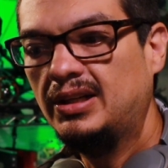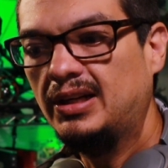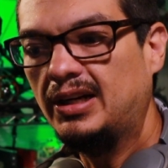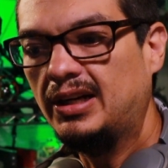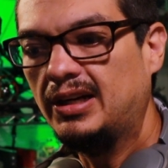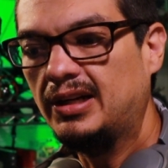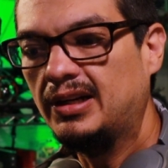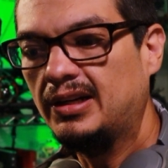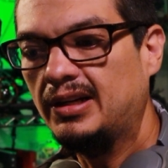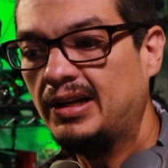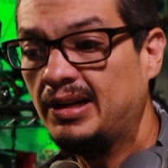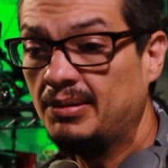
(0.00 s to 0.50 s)

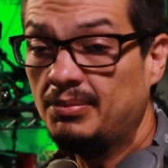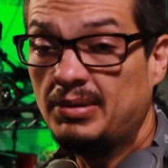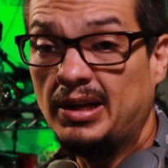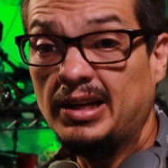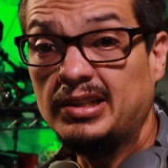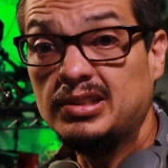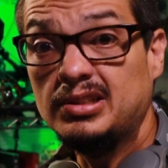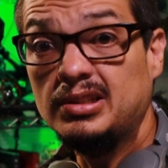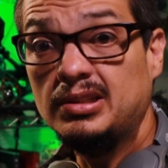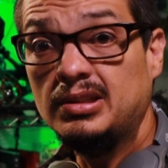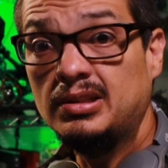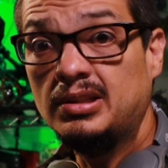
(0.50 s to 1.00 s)
I'm
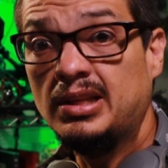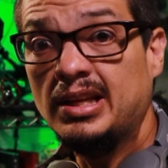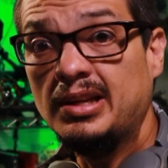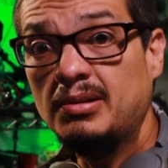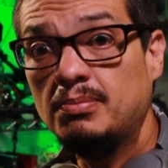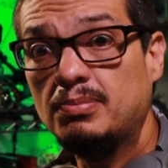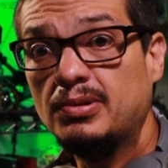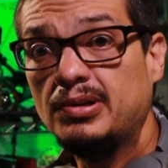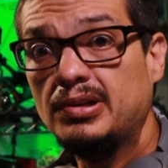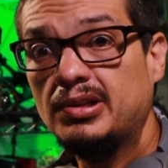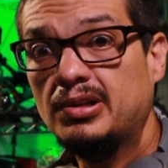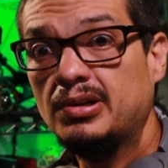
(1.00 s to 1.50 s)
actually getting
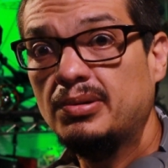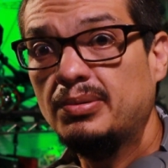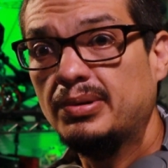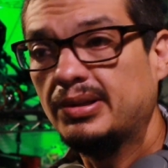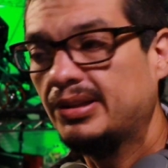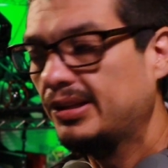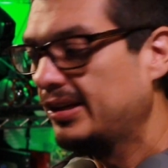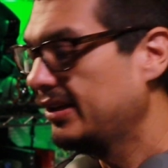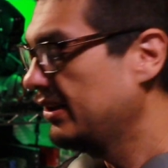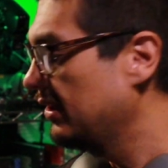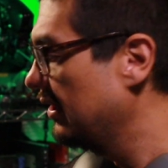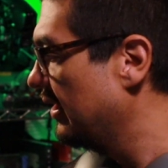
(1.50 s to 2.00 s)
pretty good with
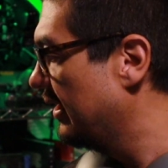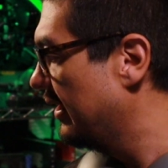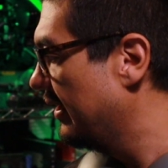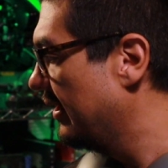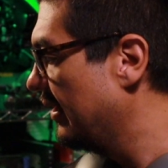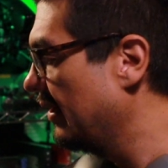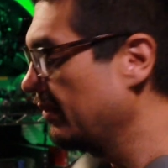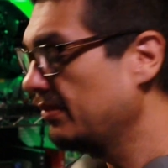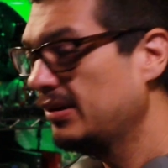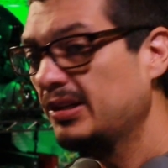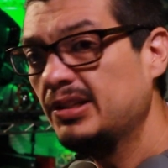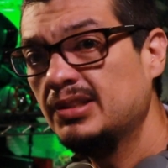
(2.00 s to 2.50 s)
it. I
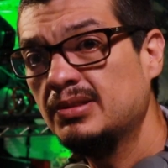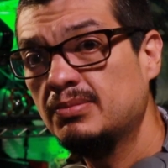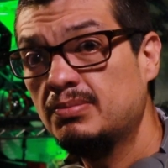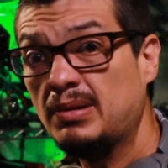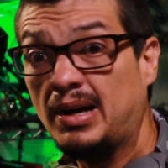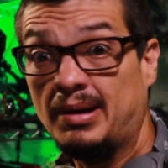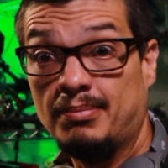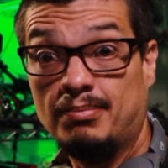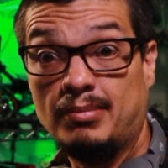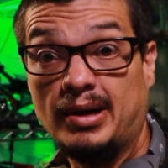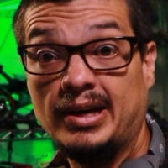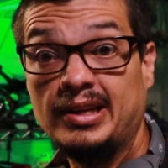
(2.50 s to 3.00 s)

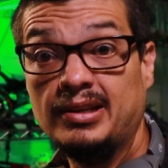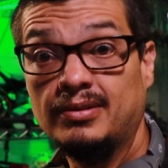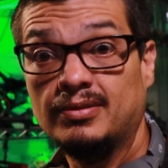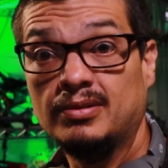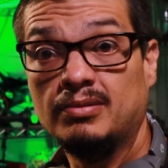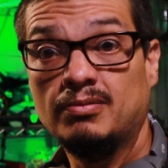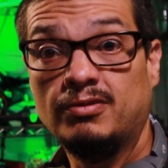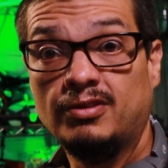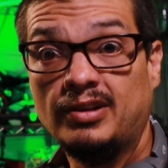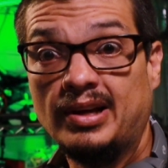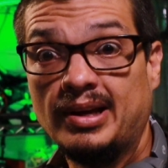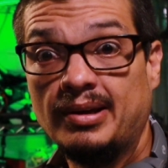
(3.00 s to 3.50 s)
might even
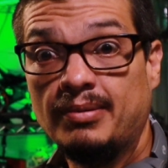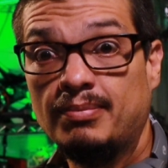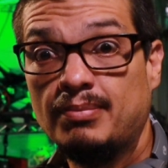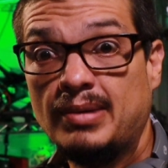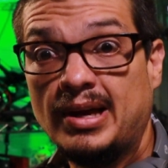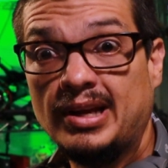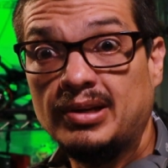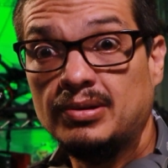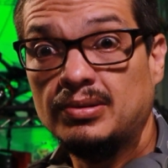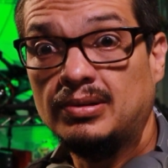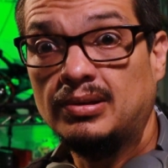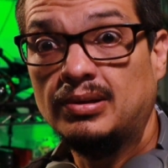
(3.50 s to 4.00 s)
fly
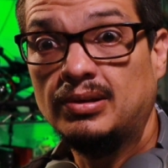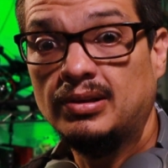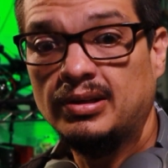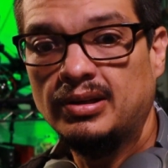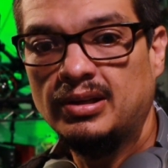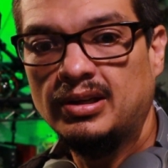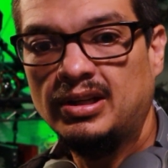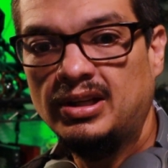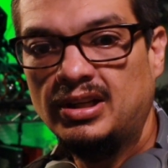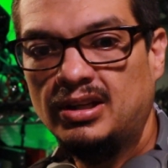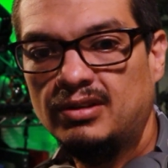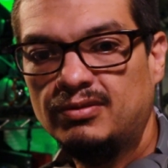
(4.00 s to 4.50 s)
manual
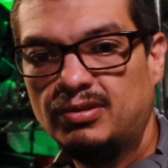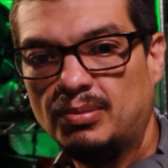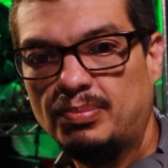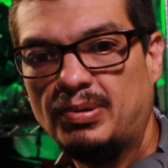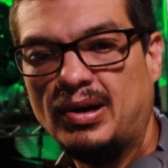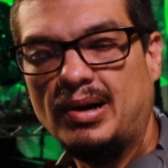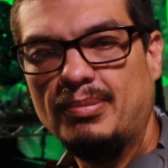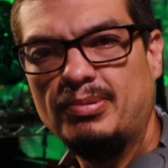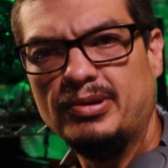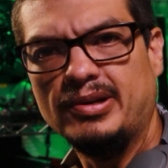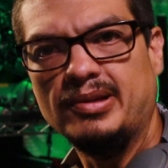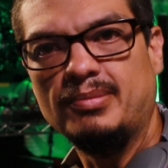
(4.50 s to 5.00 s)
for
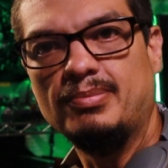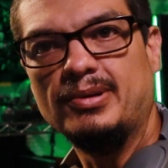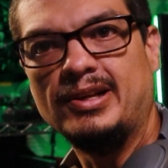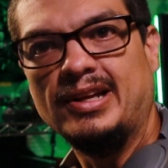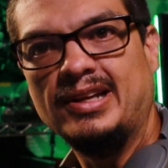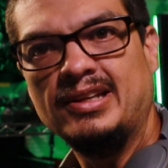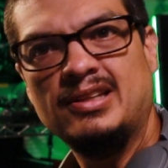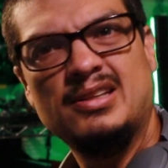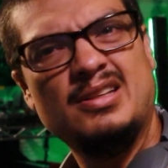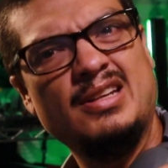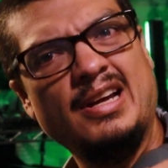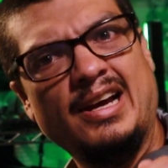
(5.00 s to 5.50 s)
property, but
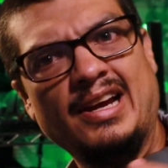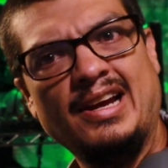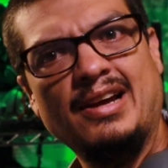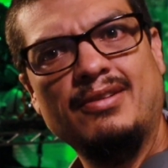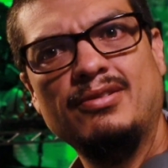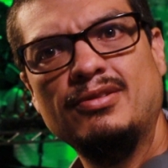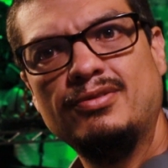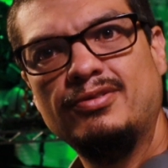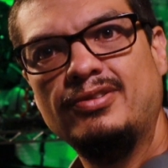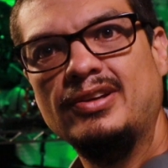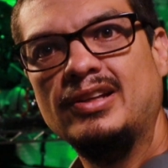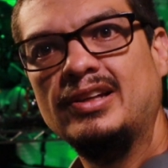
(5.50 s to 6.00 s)
I have a
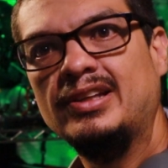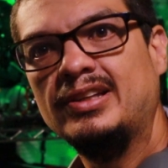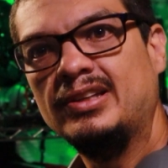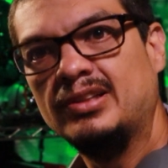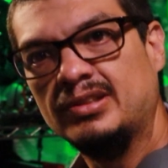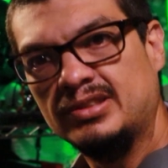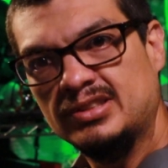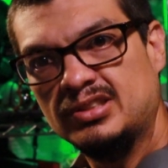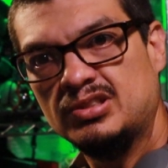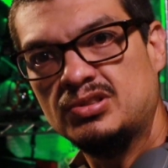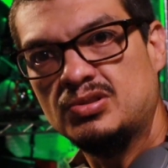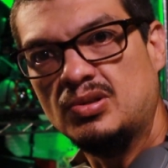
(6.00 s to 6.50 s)
feeling the
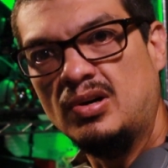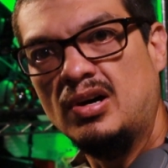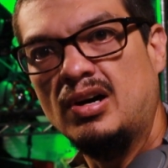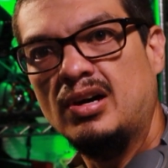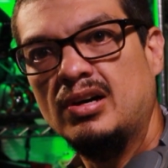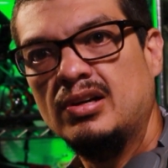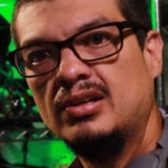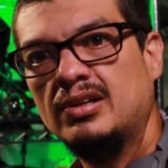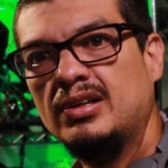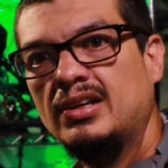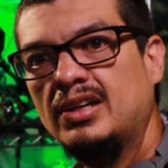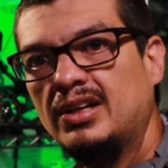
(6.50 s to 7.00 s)

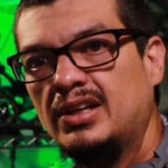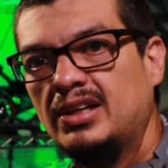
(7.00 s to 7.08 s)
strong